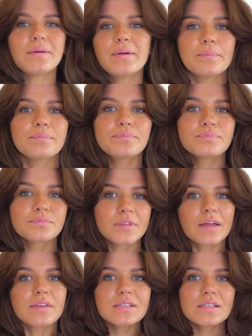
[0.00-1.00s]
But anyway,
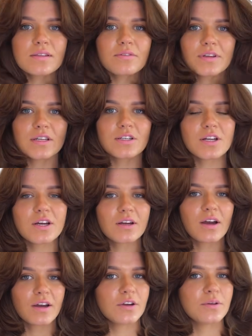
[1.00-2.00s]
yeah, this is the
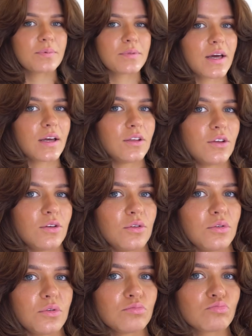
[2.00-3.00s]
finished look. I hope that
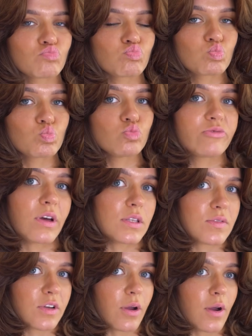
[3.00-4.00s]
you
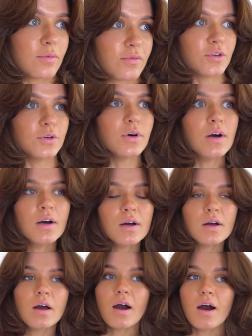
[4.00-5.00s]
found this video helpful.
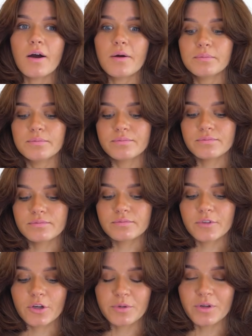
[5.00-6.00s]

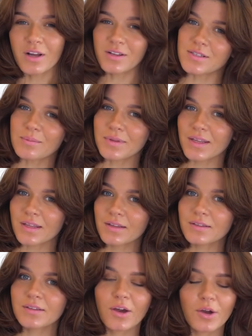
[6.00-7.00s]
Hope you learned
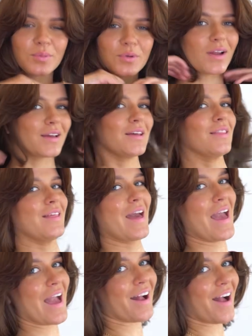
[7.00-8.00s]
something. Hope you
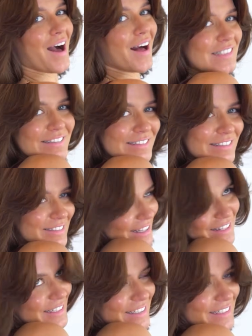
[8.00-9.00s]
like the haircut,
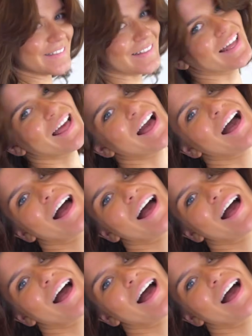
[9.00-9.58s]
because I do.